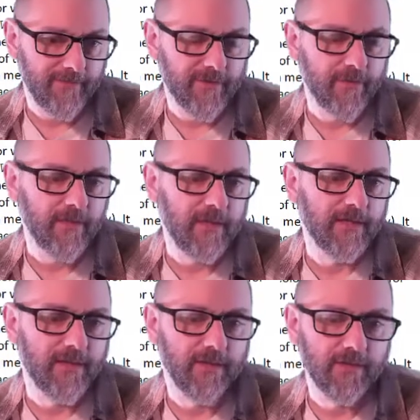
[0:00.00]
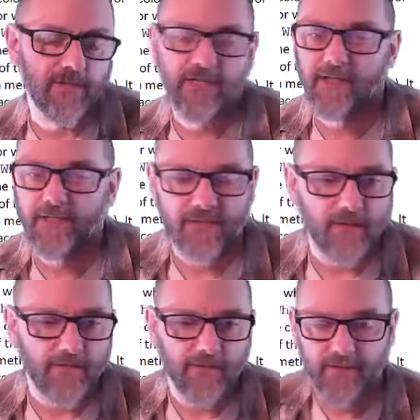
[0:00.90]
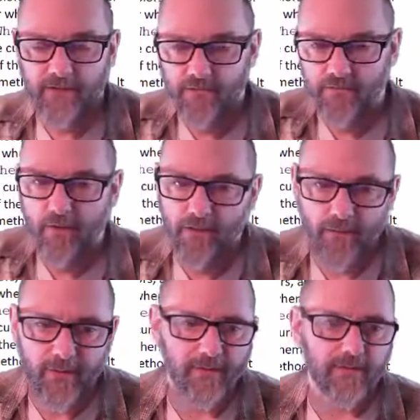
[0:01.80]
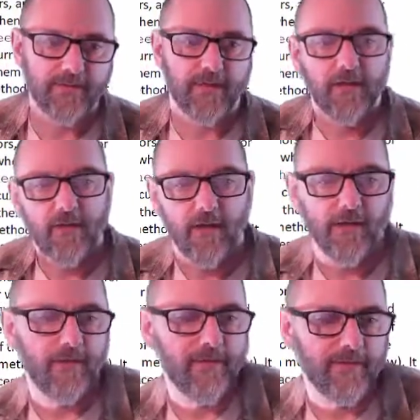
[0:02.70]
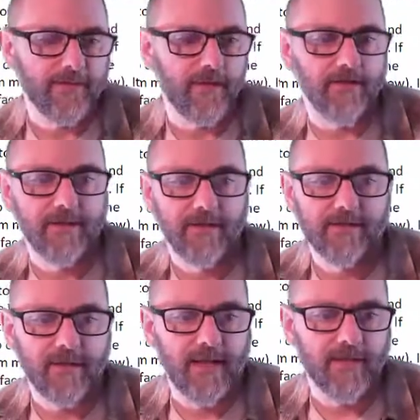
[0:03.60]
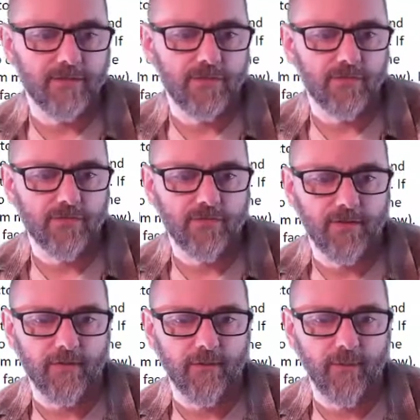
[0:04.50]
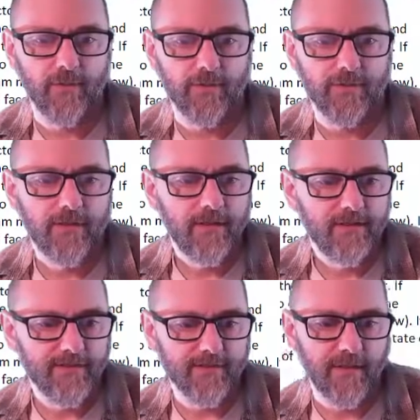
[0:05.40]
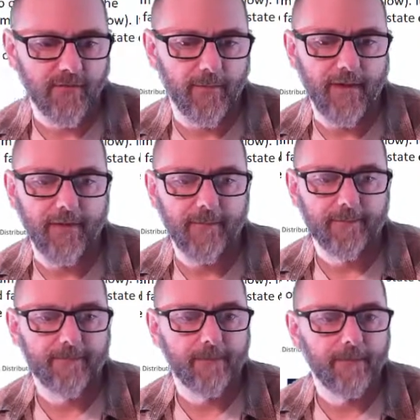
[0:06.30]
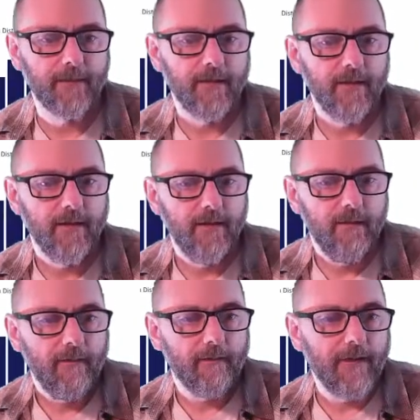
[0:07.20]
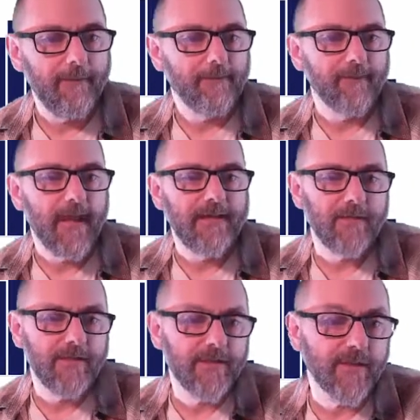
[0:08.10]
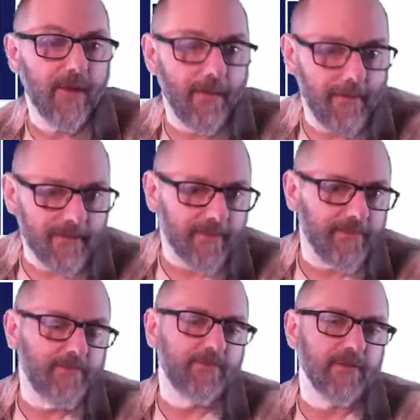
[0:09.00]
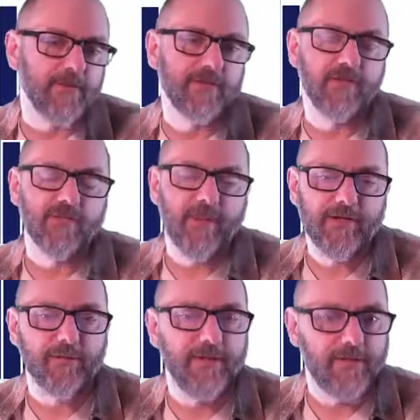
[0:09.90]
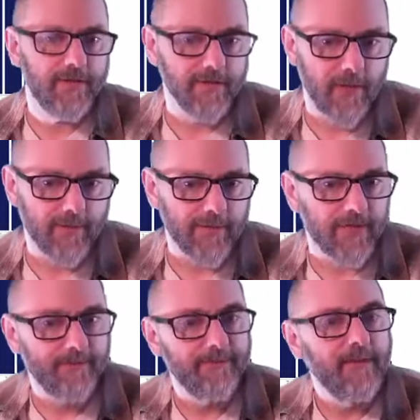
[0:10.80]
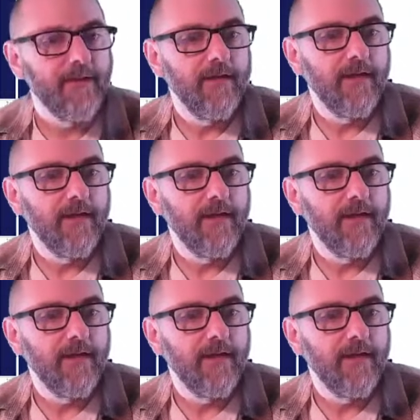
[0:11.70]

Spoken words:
So it can, just like the star field, it can draw the wheels on a graphics context, and it has a toString that reports some stuff about it. Okay, and now the histogram method. So this is a special method in Slot Machine.